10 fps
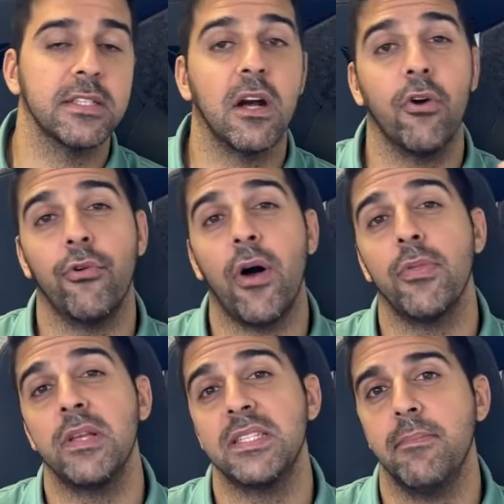are around
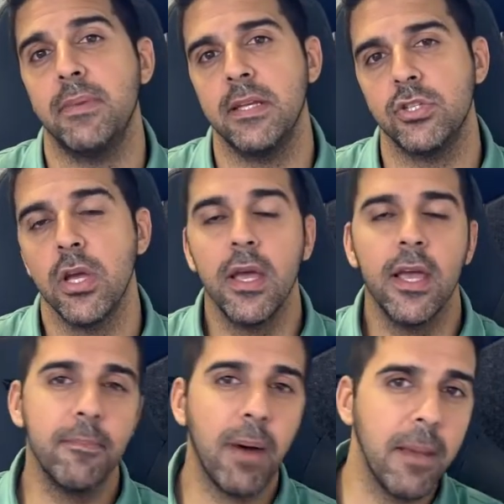the same niche.
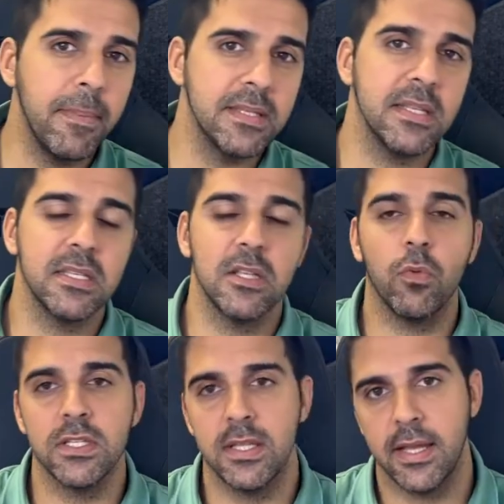In my business, it
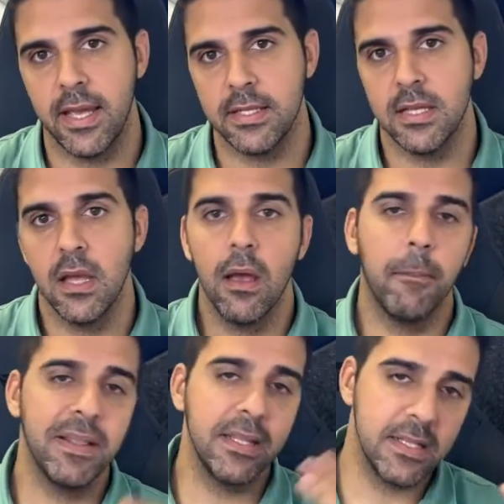wasn't the case,
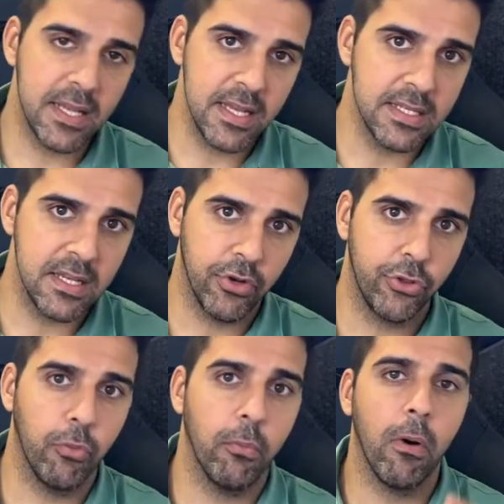but it's easier
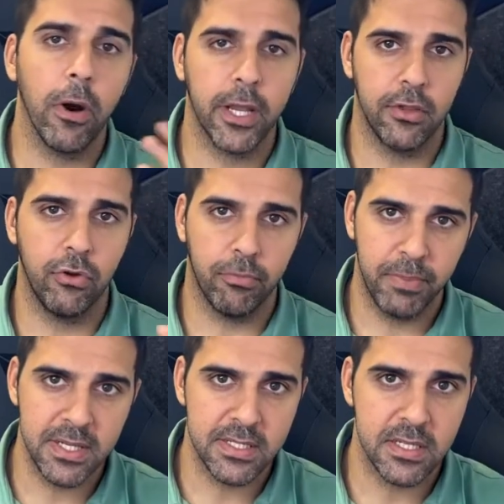to market your
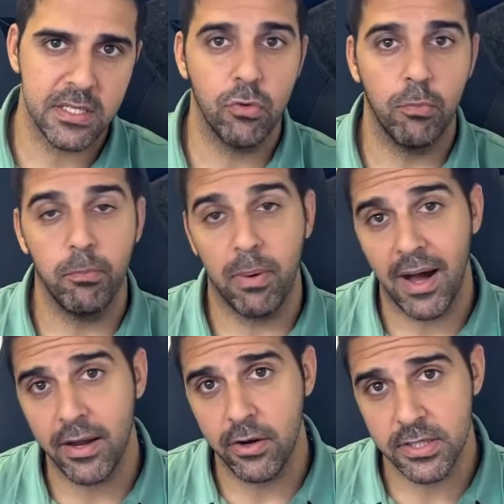business to
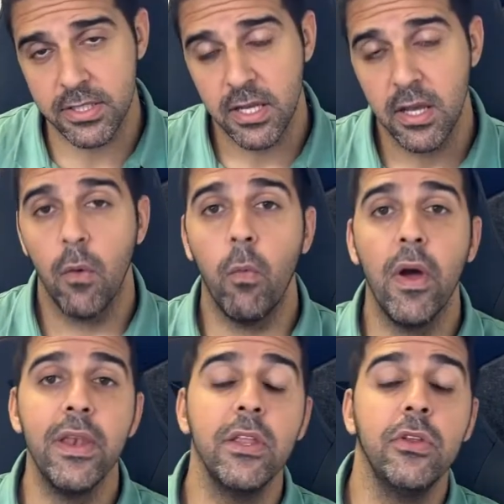buyers when
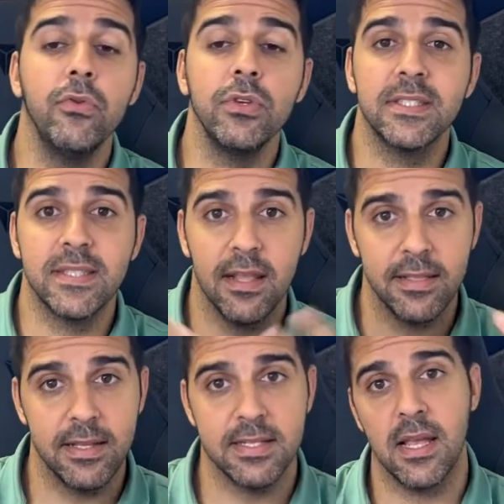you sell
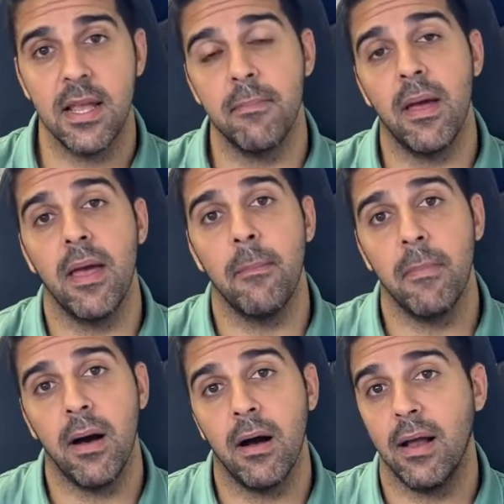the same
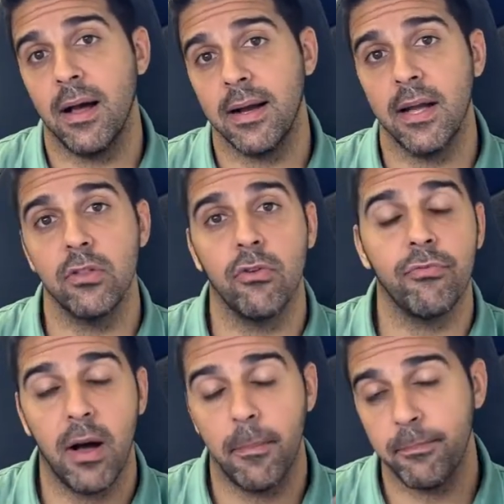kind of
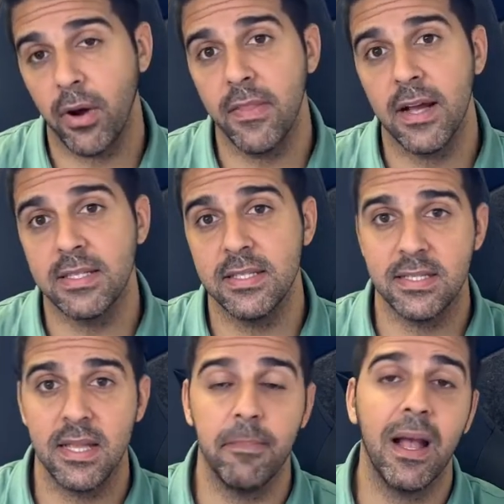products in the
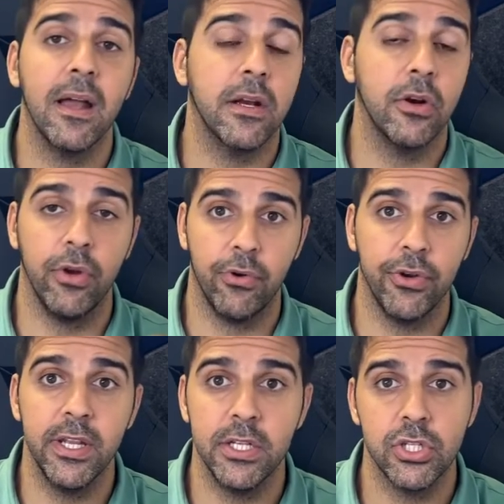same category or
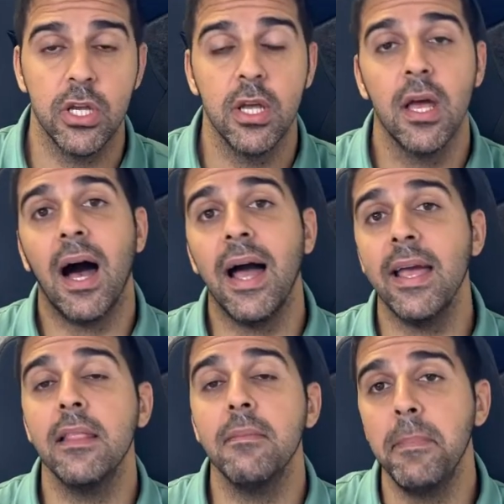niche. I
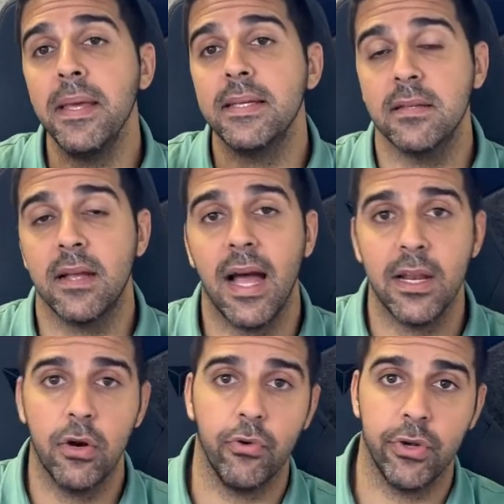had mixed
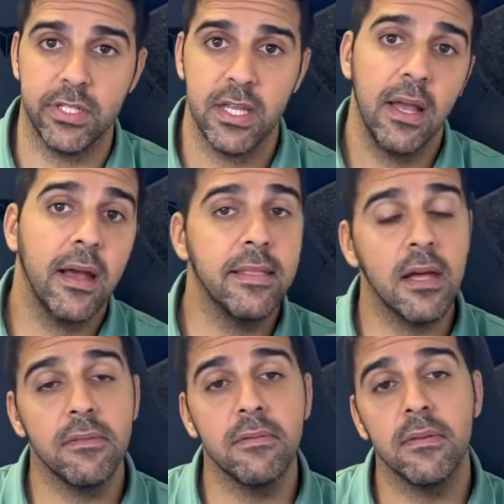categories, and
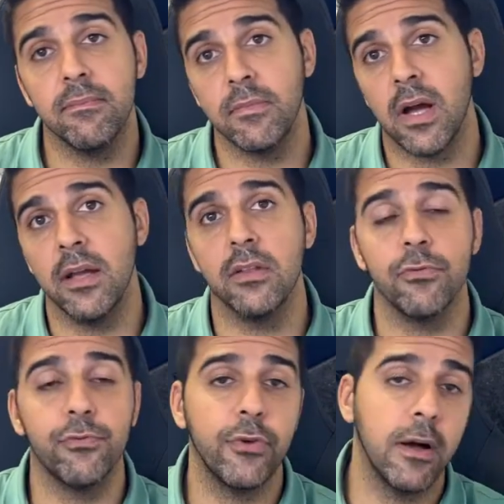that kind of